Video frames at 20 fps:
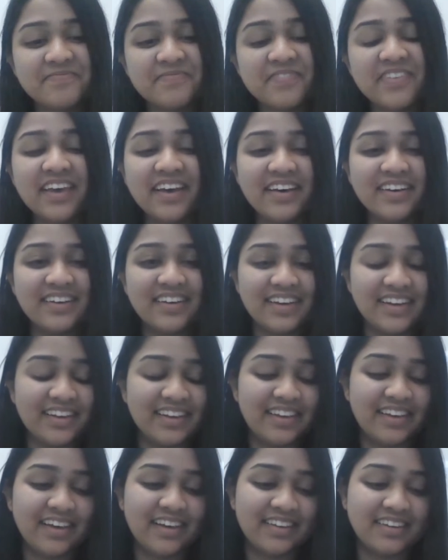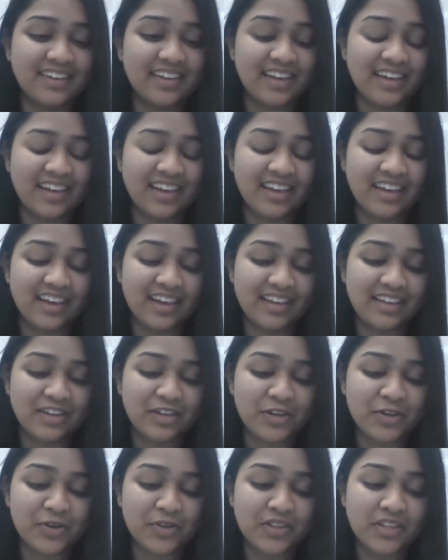Yeah, I
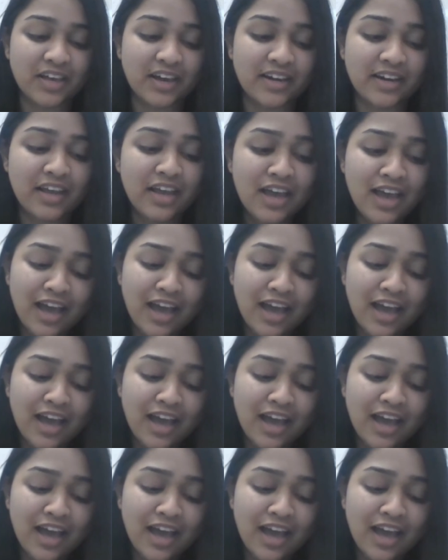agree on that.